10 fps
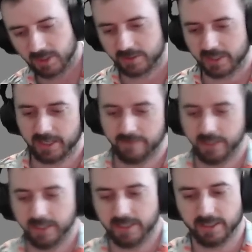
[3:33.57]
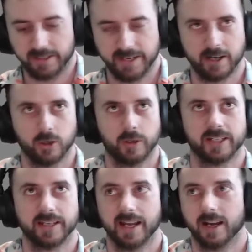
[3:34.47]
Kind of a narrowing
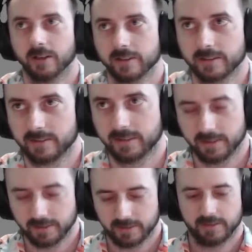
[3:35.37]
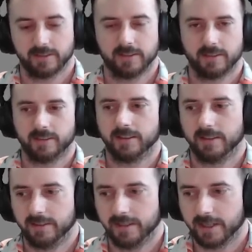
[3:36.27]
down
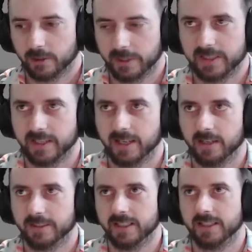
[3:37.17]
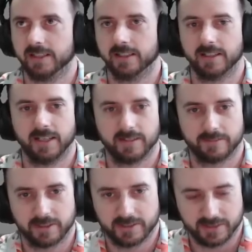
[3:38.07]
the
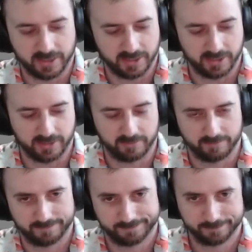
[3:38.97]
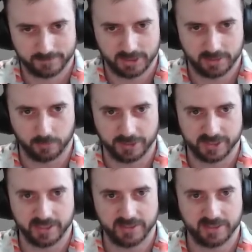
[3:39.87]
efforts on what's the
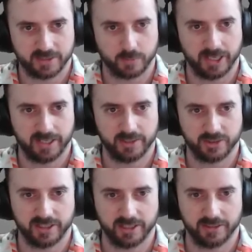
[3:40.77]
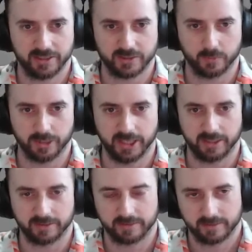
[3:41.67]
easiest way to engineer this
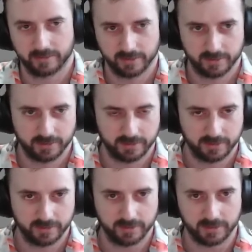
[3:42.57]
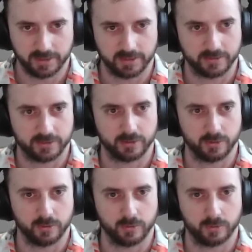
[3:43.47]
without getting
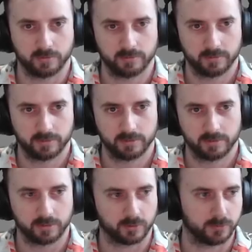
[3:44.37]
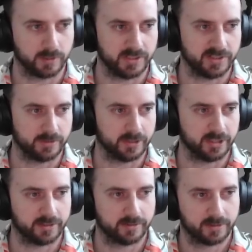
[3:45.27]
too crazy with
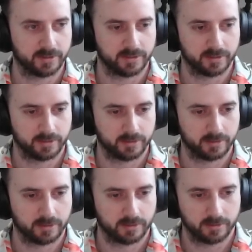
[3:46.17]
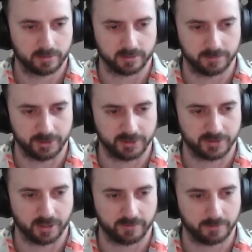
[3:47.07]
it. So let me just
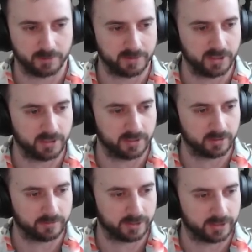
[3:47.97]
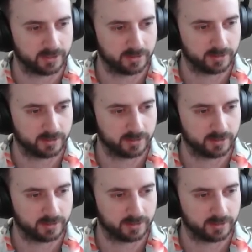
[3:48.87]
start from the beginning over here.